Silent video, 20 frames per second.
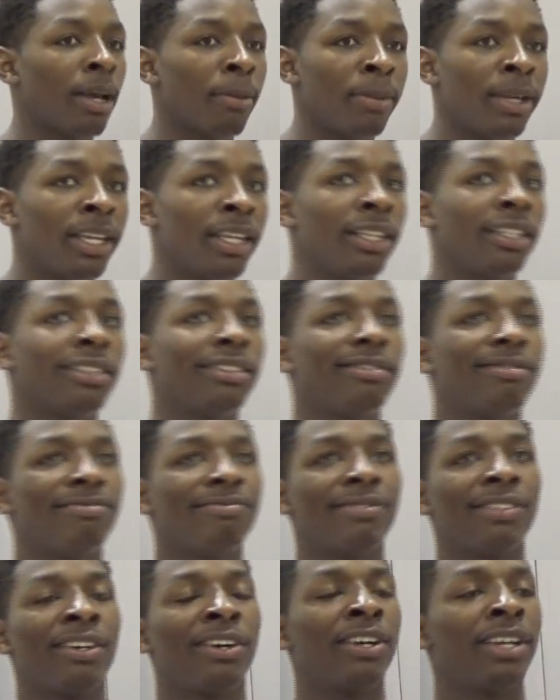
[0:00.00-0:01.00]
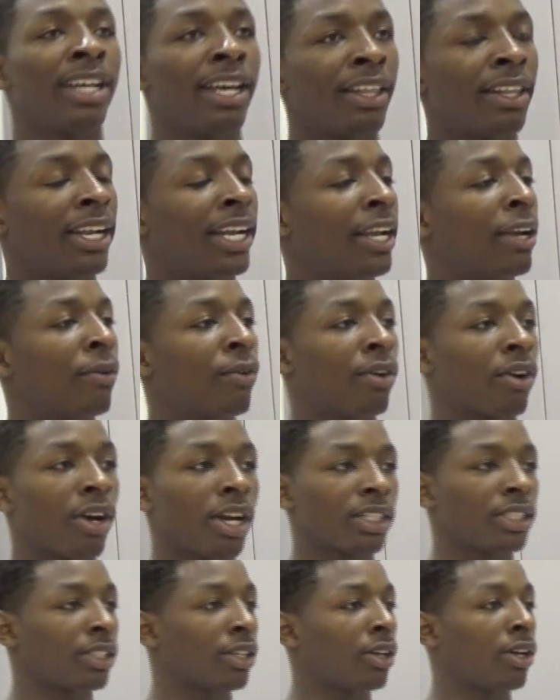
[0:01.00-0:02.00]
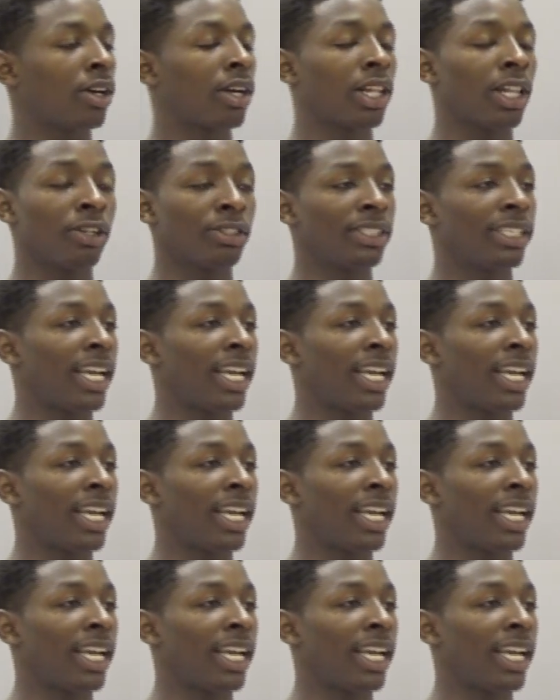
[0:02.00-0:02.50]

I mean, on the other hand, we're also close